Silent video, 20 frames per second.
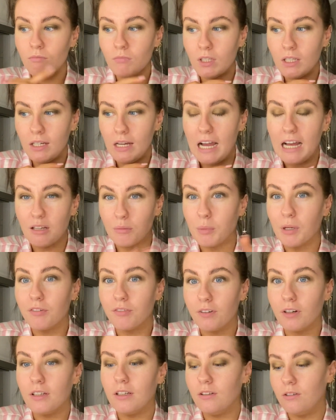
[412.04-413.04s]
had my
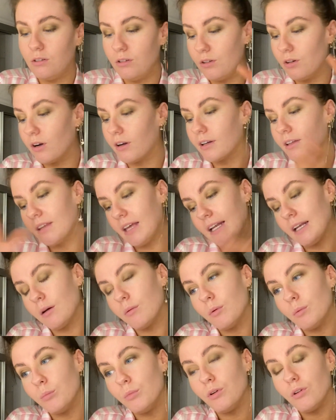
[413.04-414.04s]
fun in New York, then I
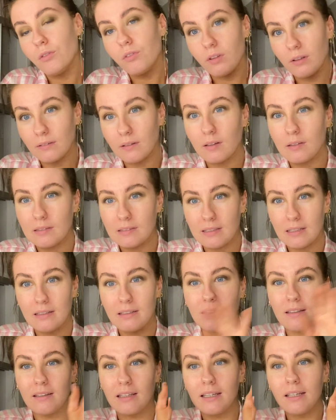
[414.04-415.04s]
would move to London
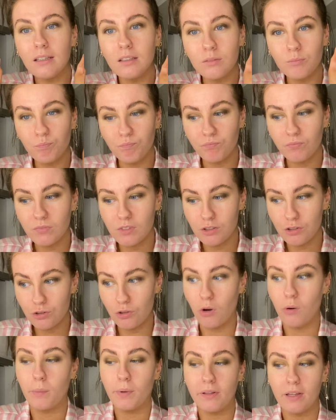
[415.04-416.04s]
and like
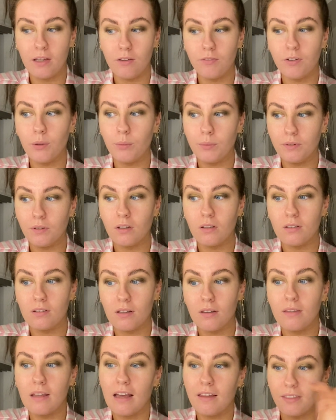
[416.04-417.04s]
sort my life out in
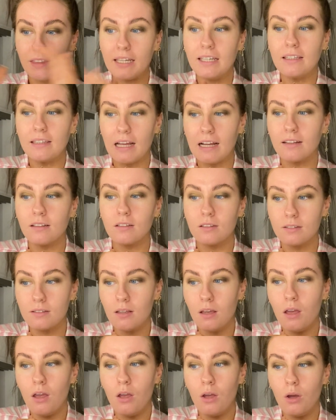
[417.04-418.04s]
London. I think that's
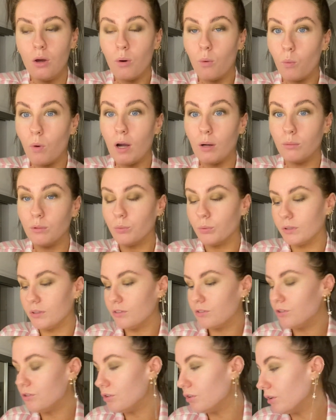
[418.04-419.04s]
what I would want
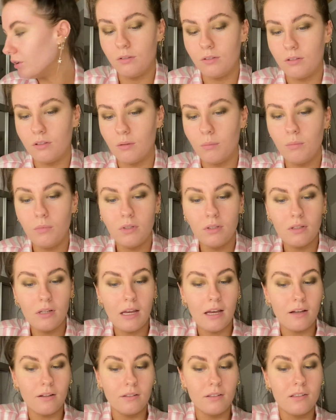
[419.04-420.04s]
to do. Someone
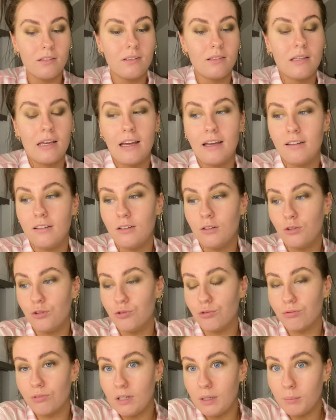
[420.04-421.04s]
else said
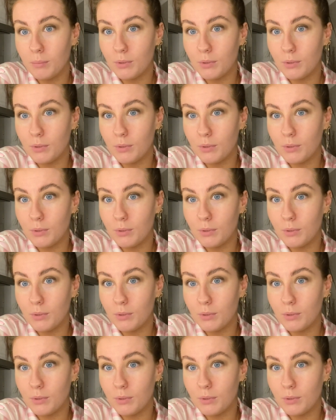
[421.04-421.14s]
dream